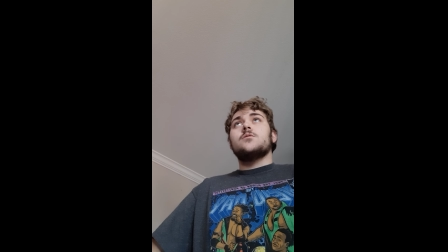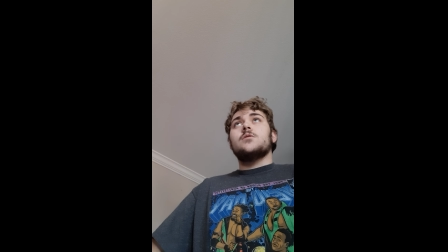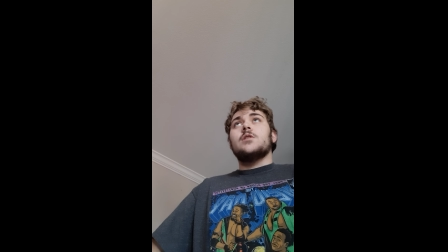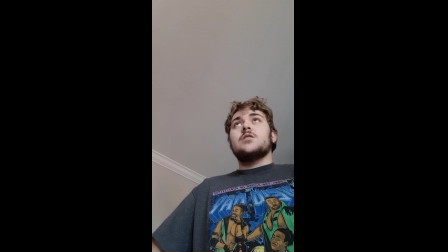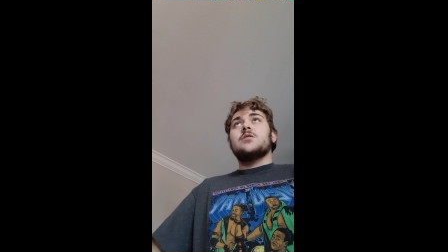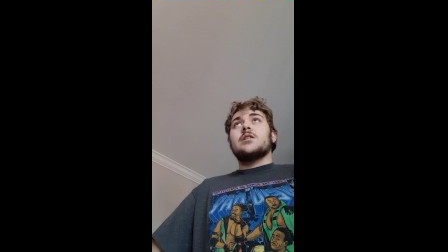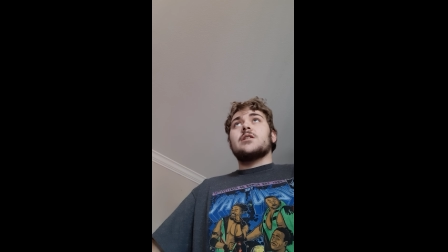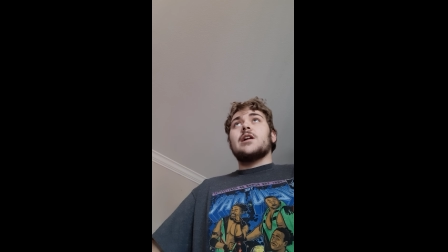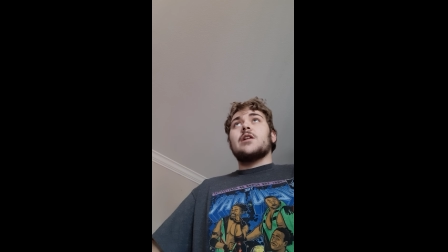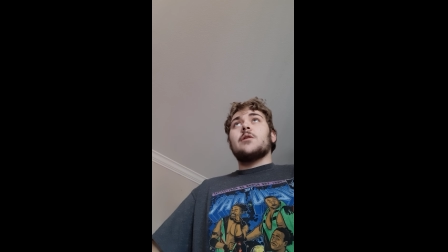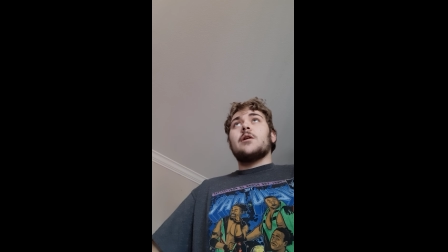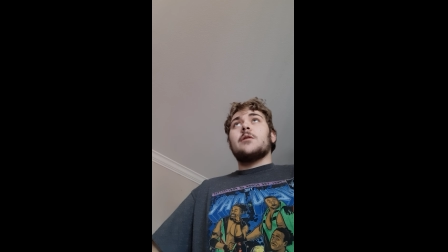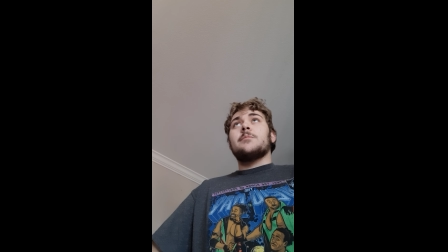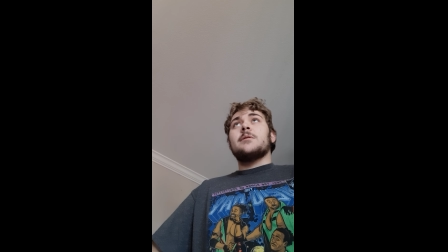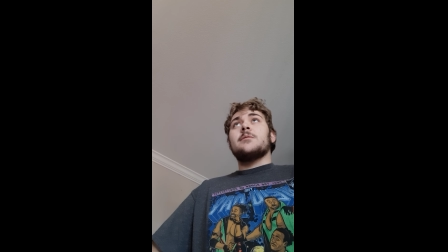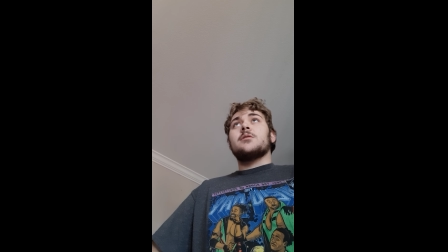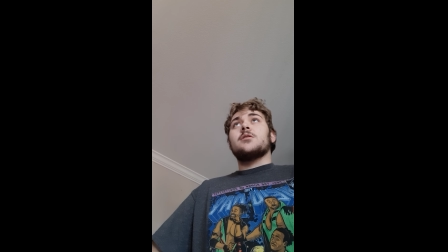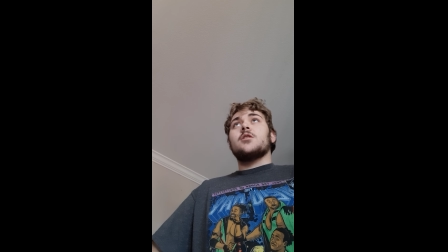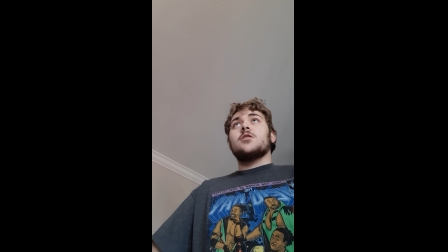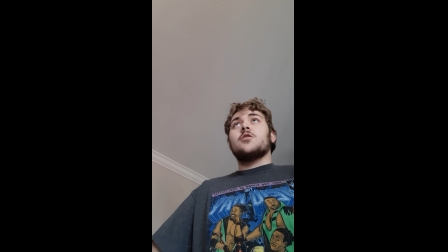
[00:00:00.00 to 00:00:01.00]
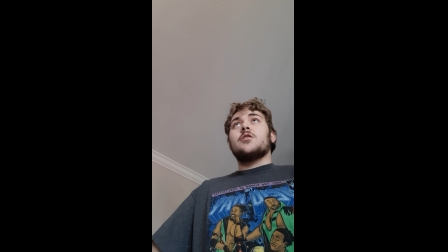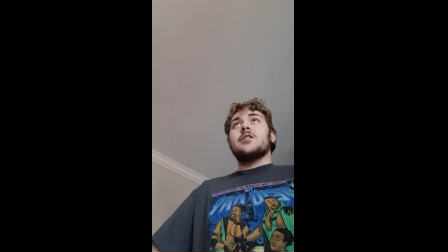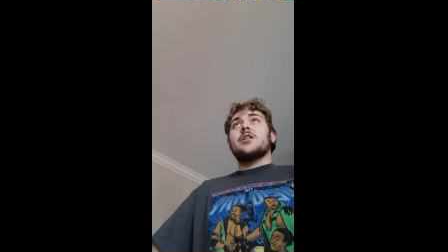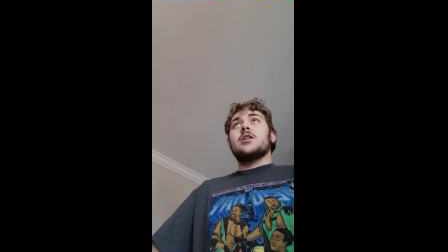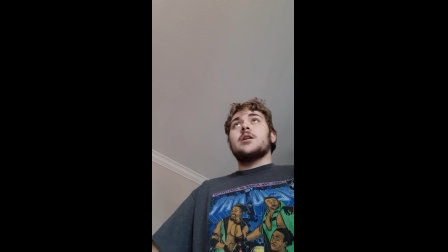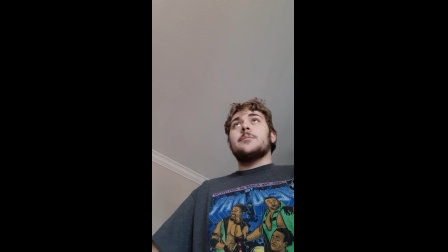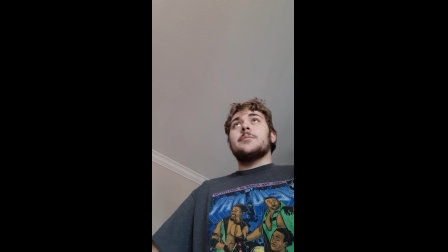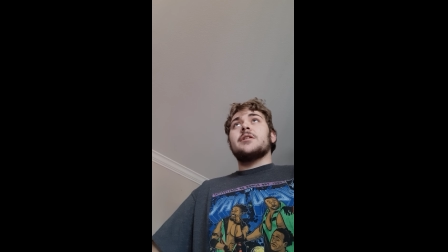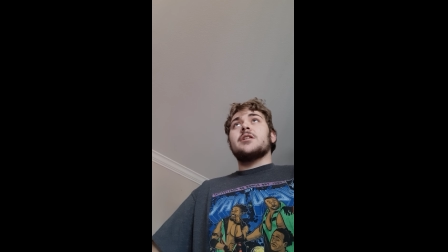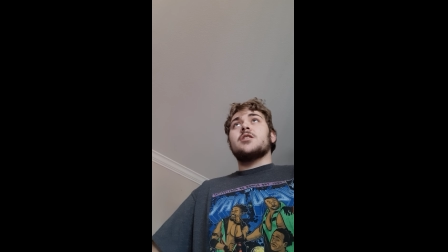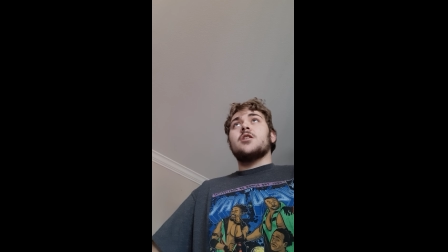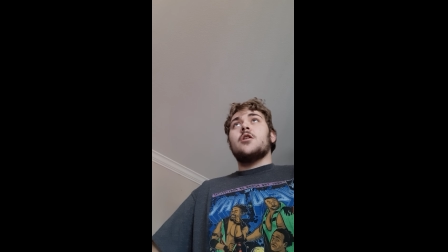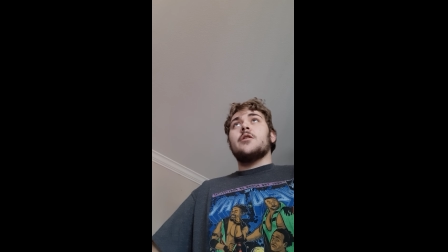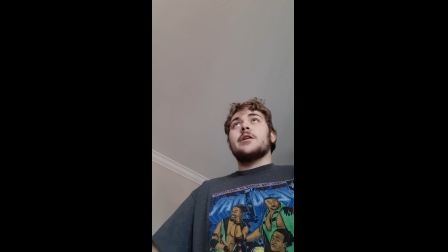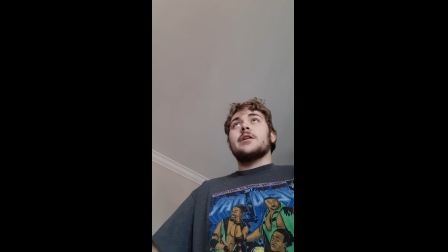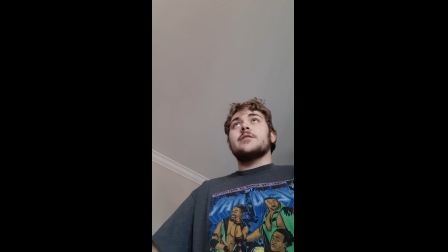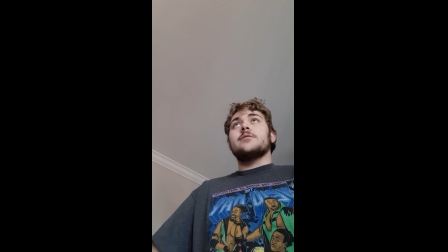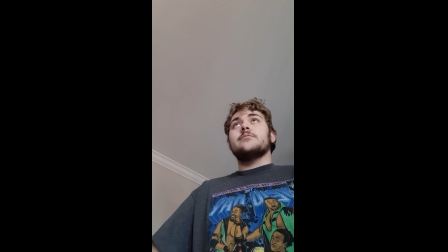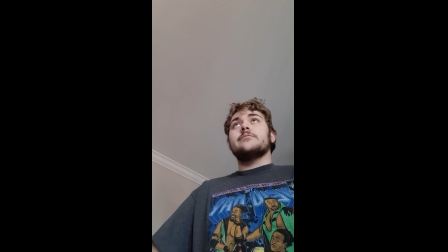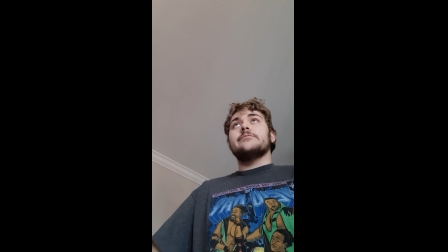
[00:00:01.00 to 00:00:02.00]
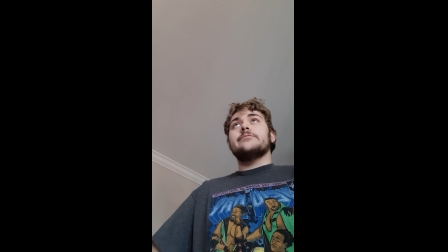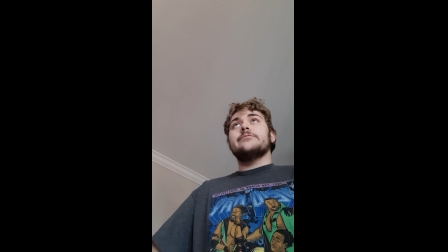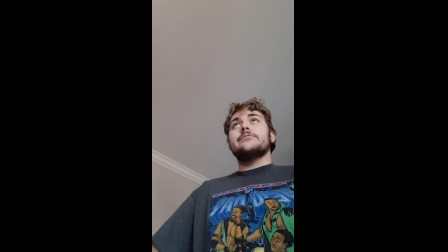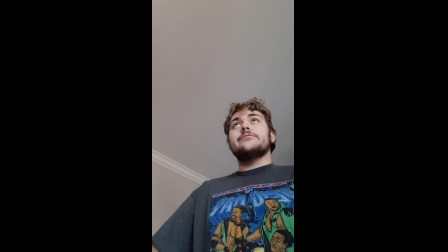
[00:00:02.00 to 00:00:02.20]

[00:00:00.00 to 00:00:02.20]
It's like, it took me starting a company calling it